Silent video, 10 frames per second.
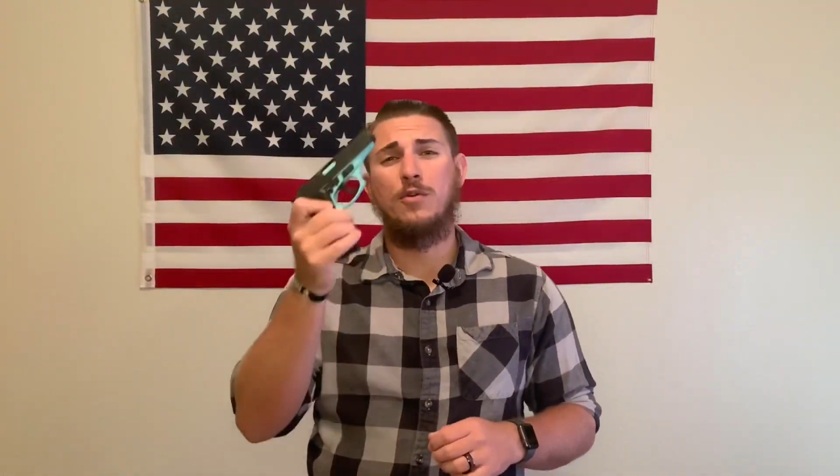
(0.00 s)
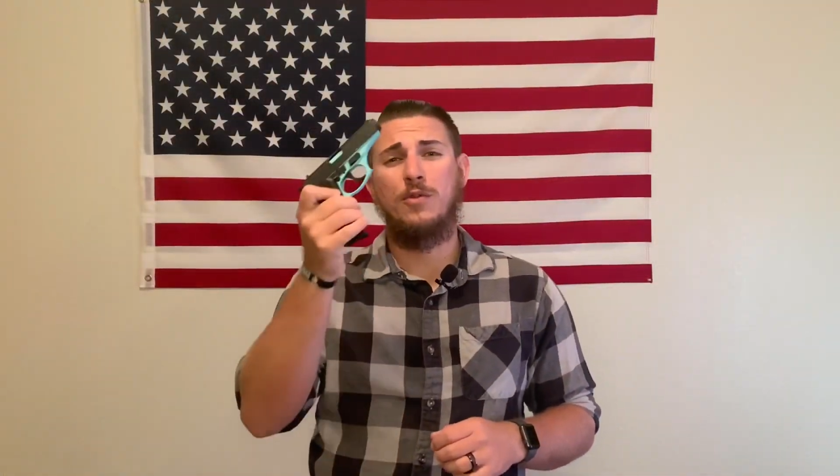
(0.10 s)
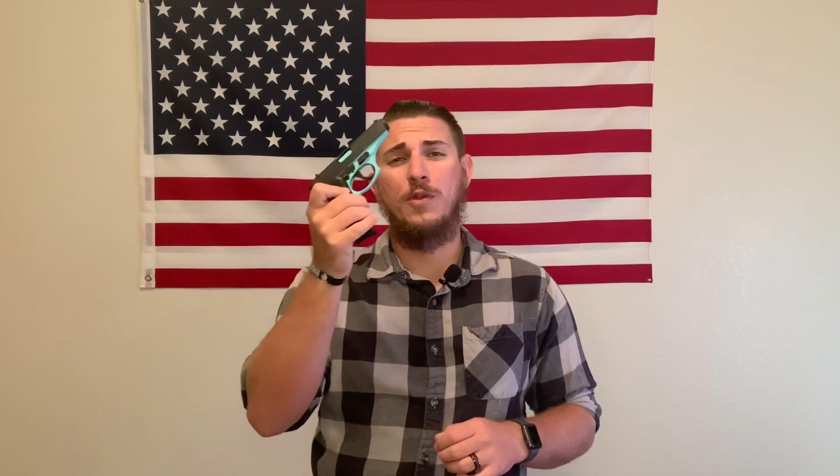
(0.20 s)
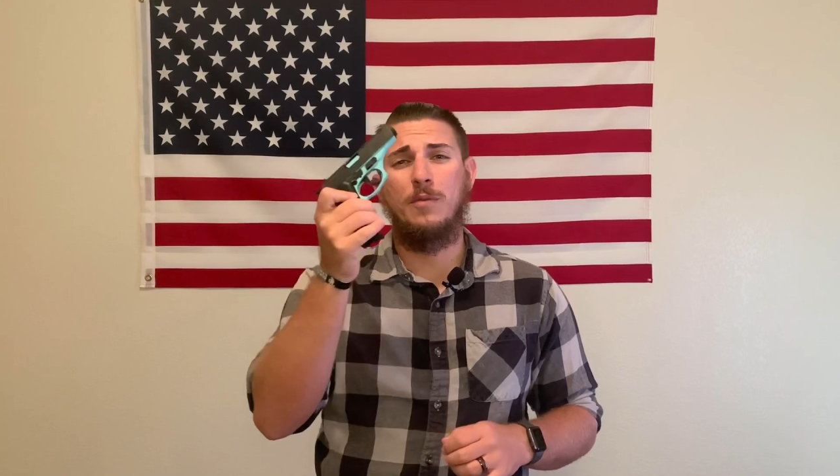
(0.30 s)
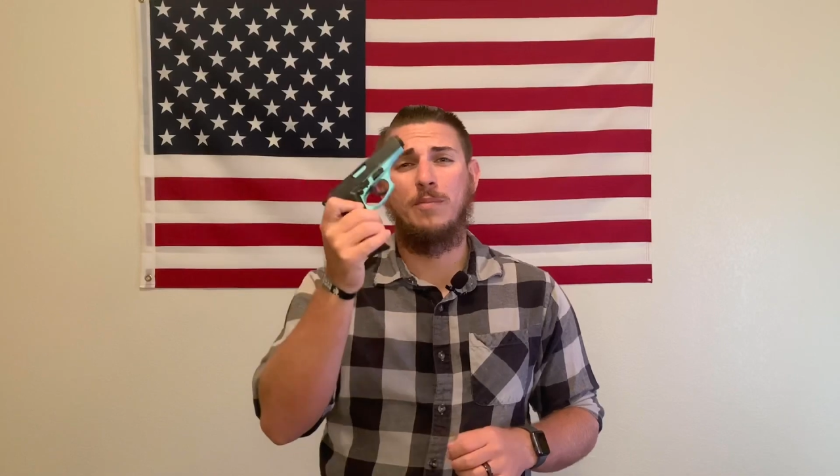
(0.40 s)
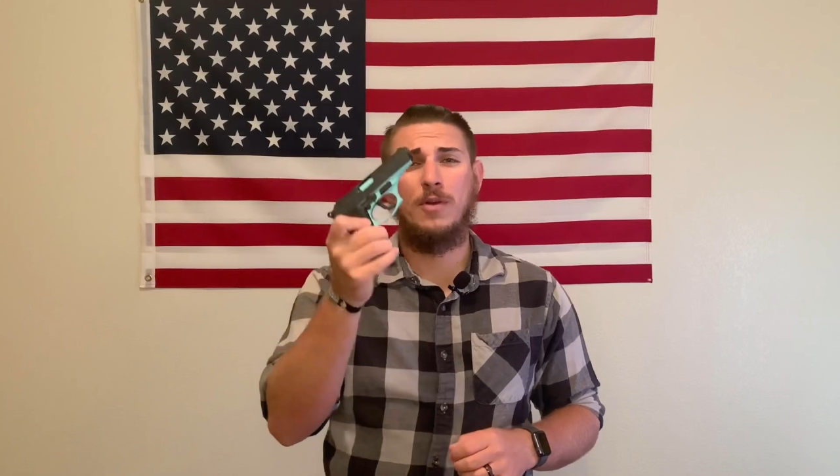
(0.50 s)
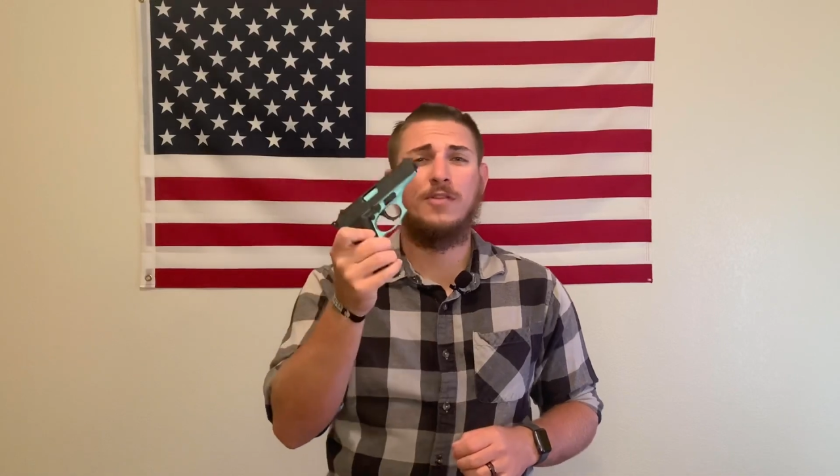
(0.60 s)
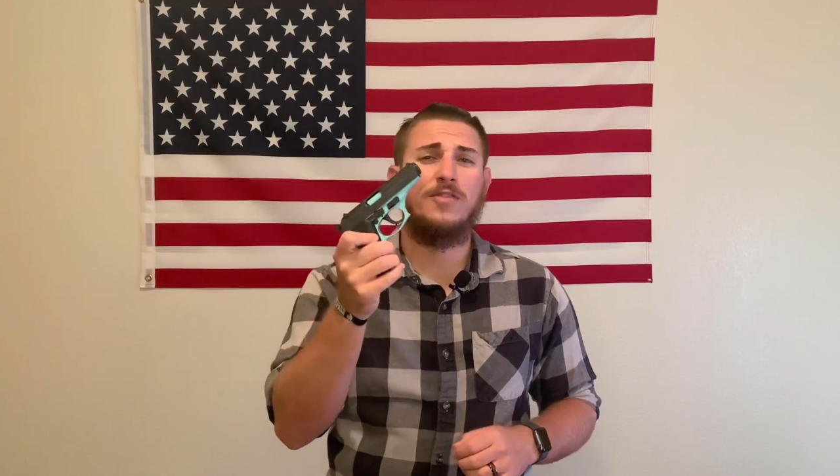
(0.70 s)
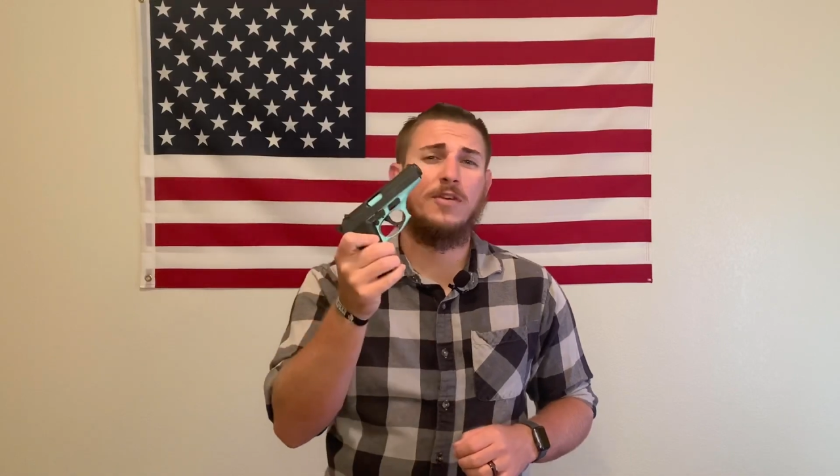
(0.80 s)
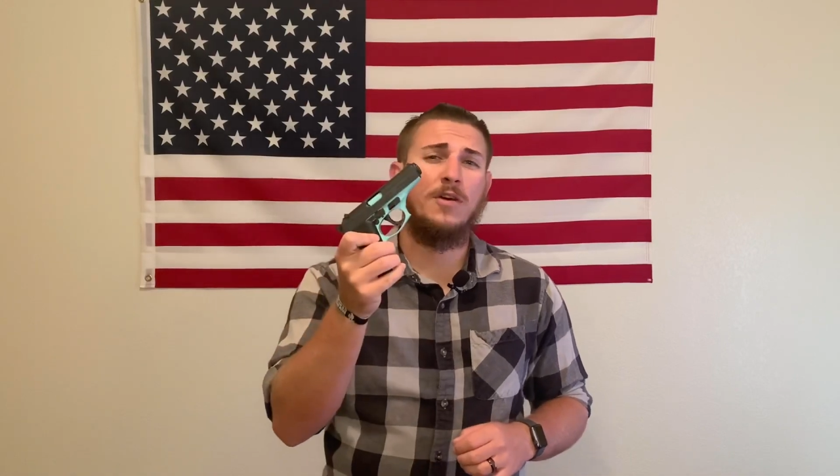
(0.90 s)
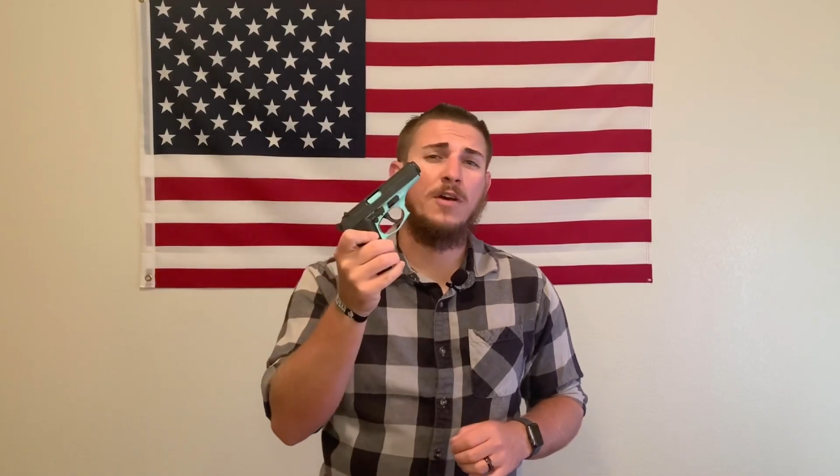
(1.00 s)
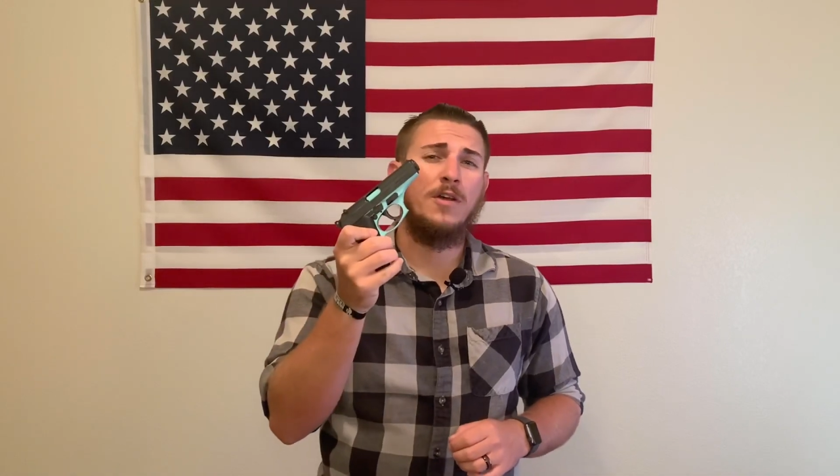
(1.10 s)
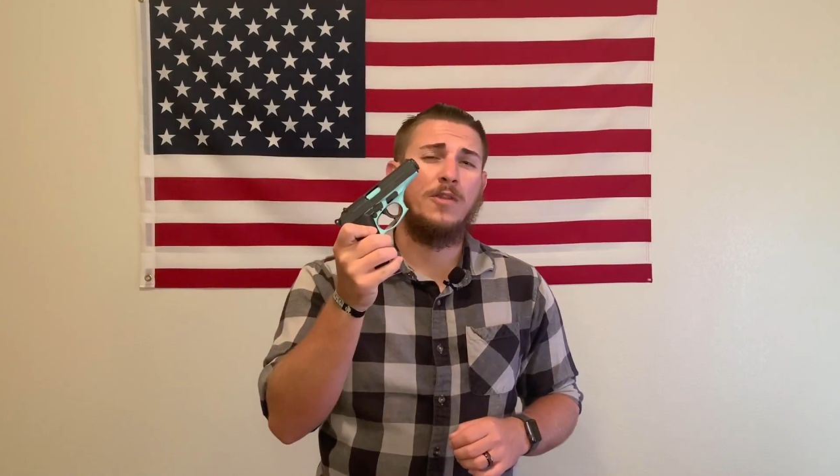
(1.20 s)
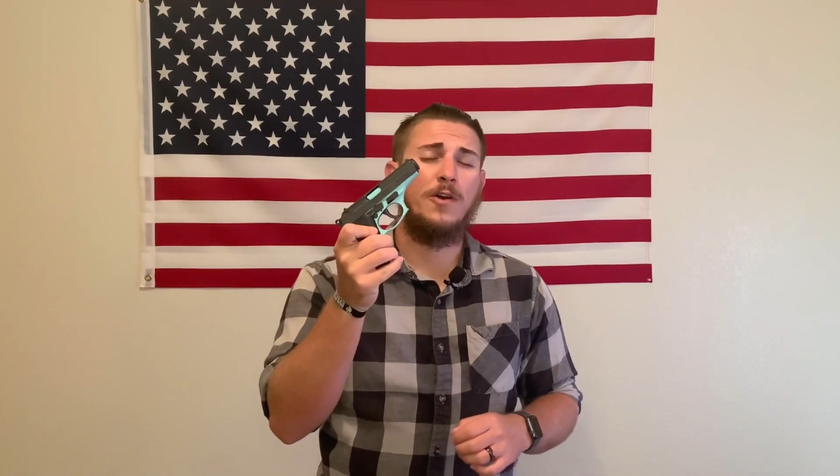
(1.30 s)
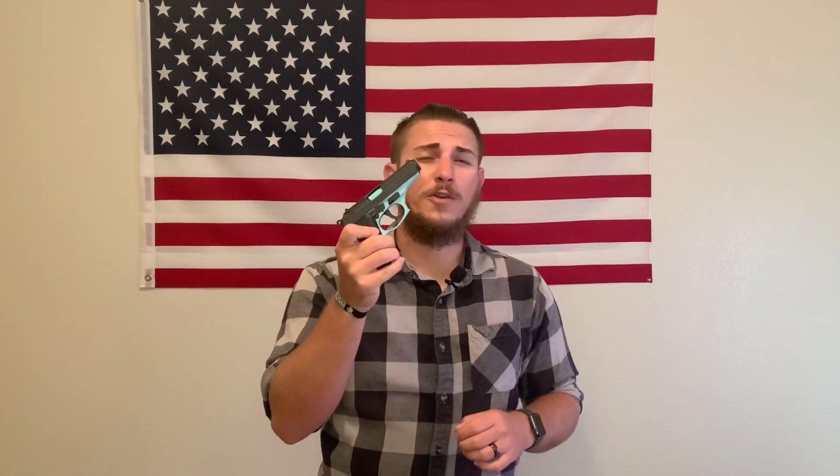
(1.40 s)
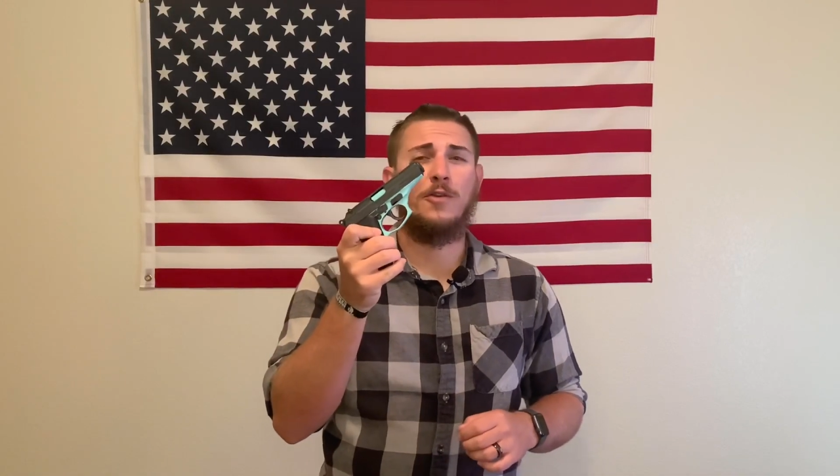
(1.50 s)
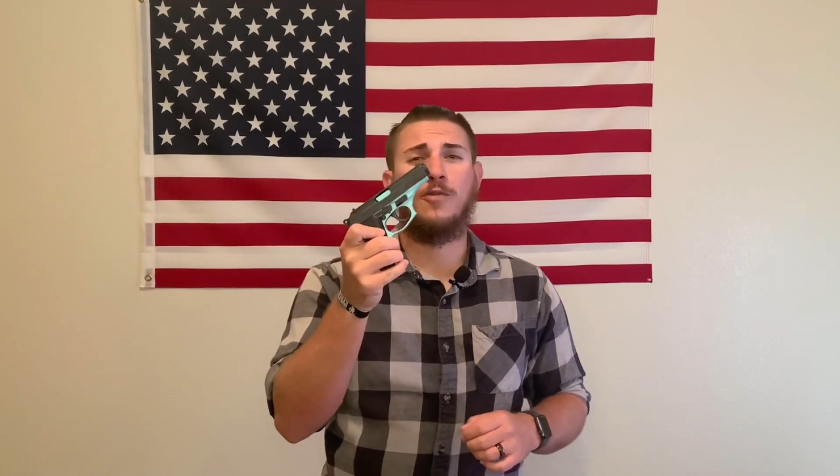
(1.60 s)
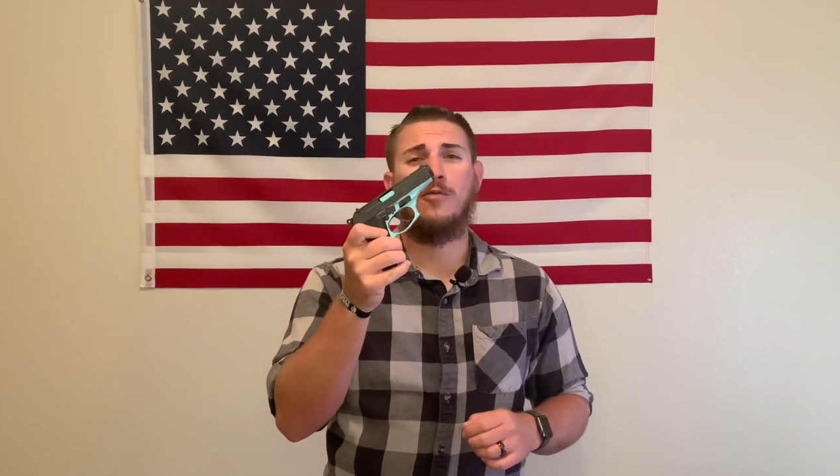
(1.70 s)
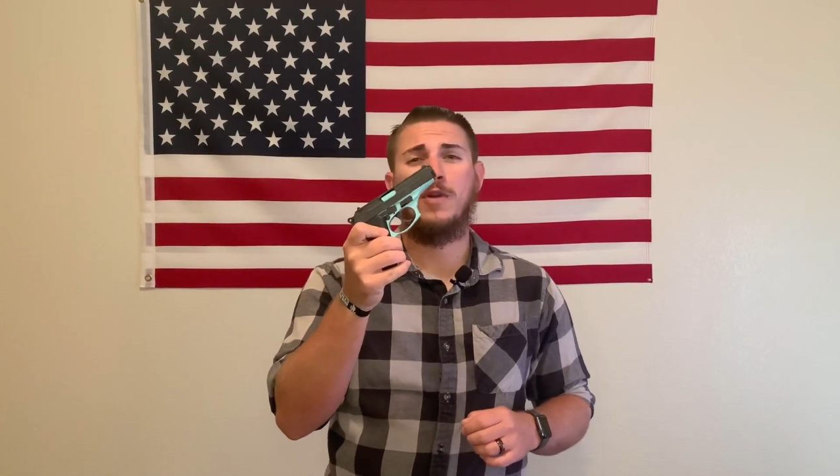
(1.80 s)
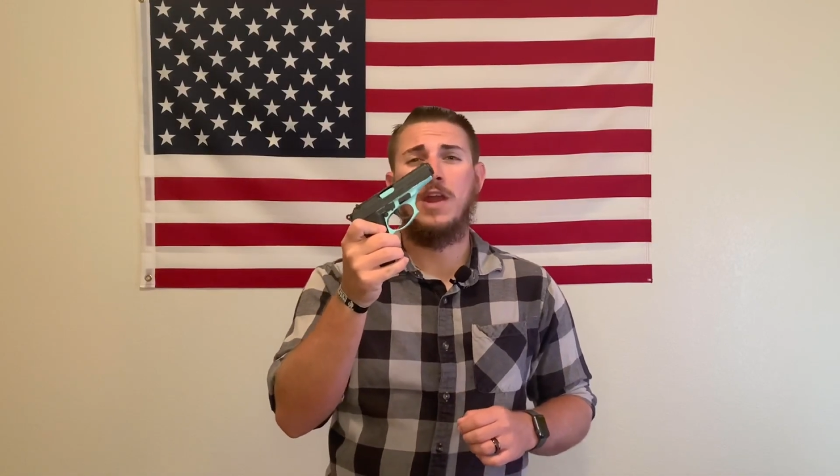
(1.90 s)
the Bersa Thunder
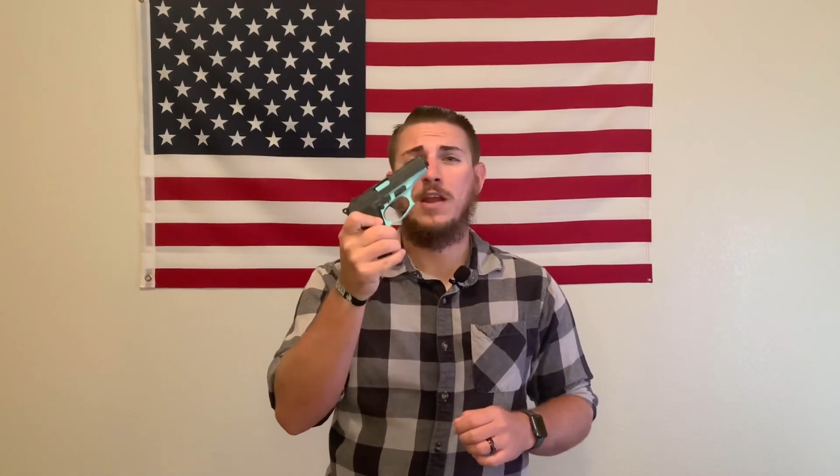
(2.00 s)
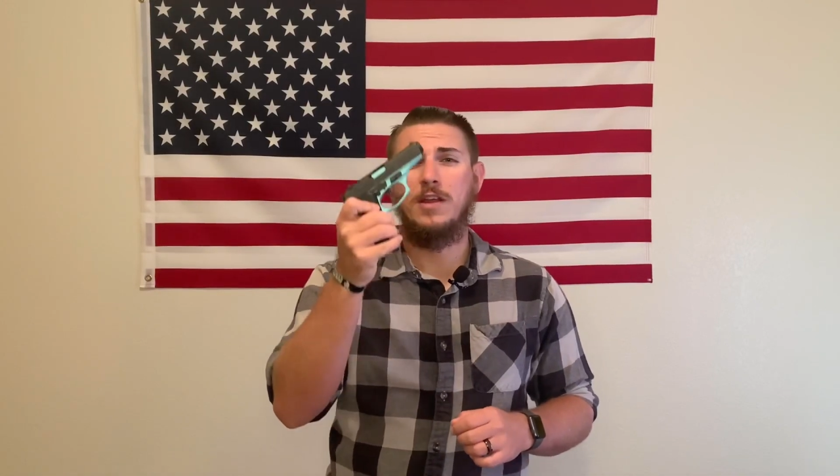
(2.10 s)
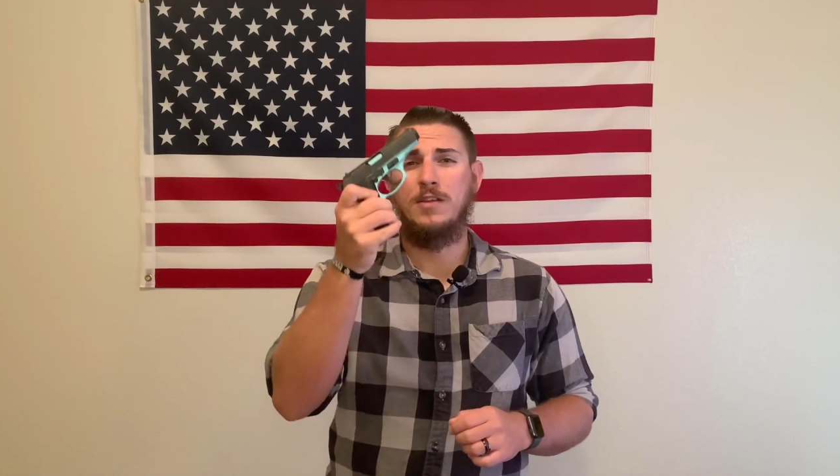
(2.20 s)
380